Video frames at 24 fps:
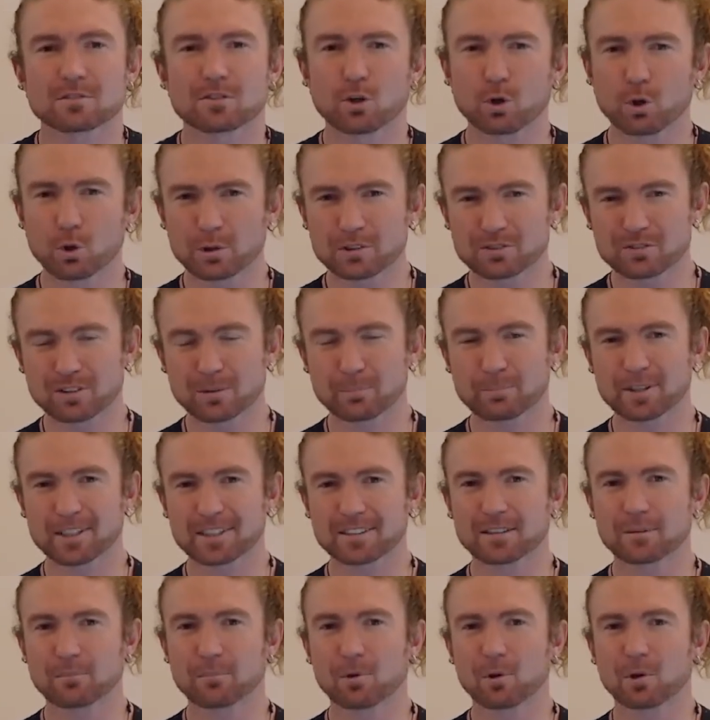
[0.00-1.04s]
Who is the
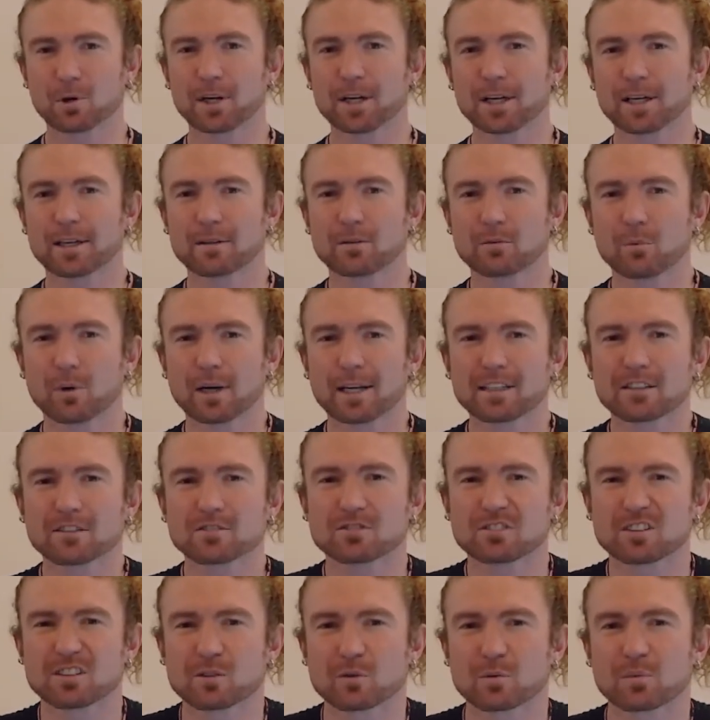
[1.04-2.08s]
big Lemoy, and why
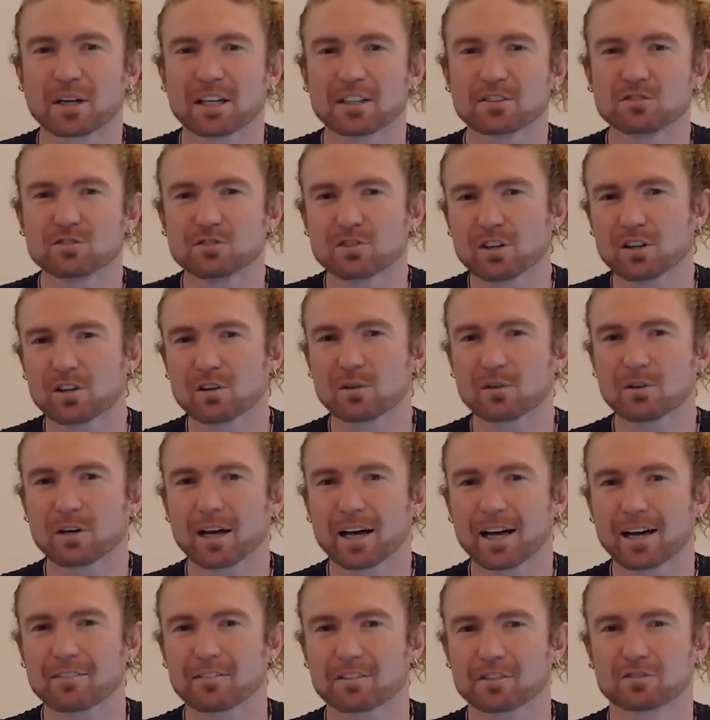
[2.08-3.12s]
does Lorenzo
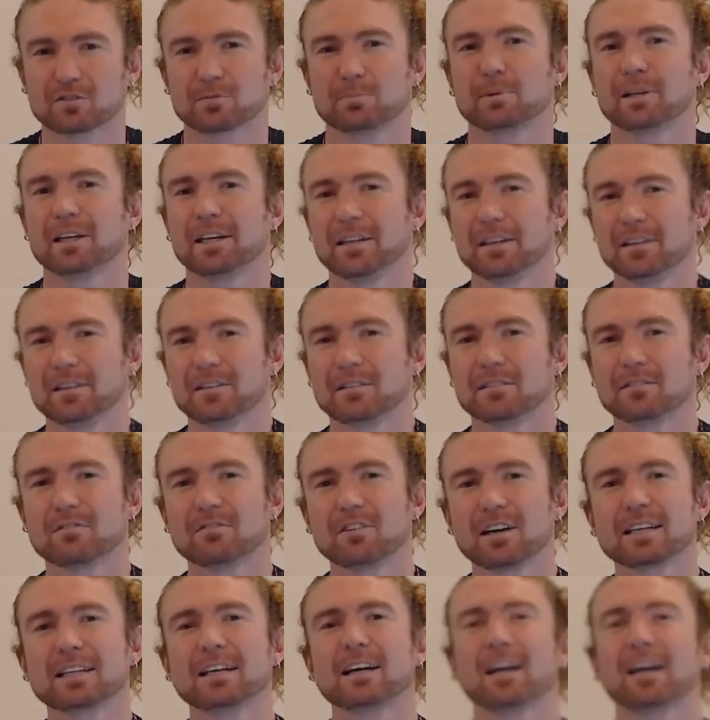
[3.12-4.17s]
have a spin?
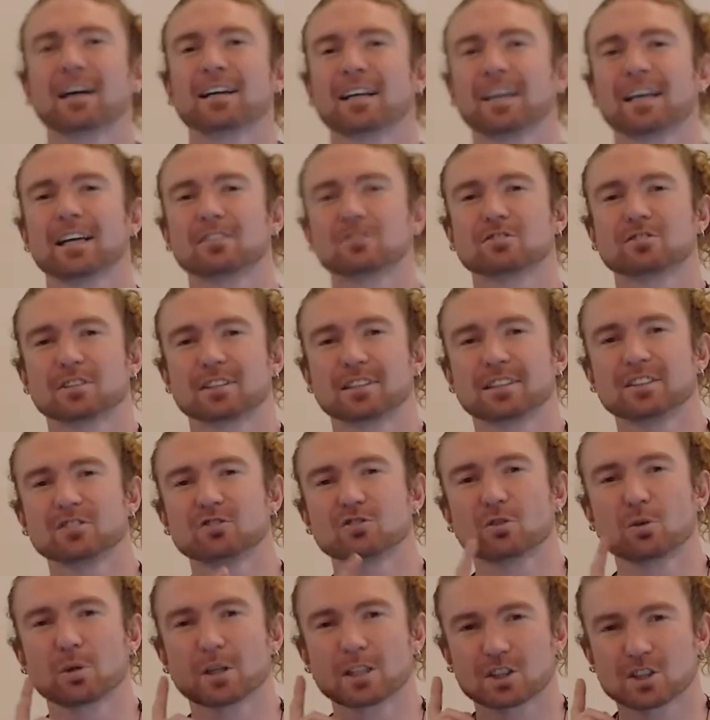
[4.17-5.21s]
Find out how to answer
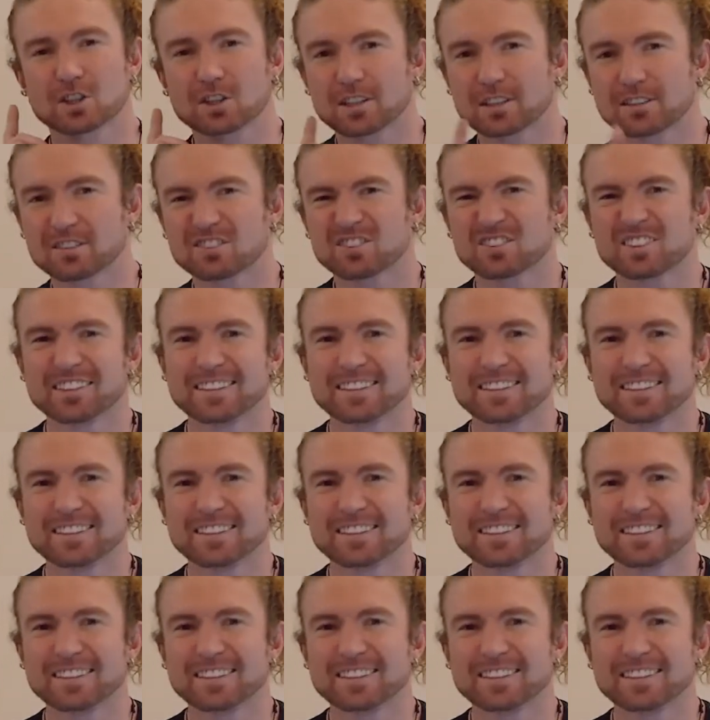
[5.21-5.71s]
these questions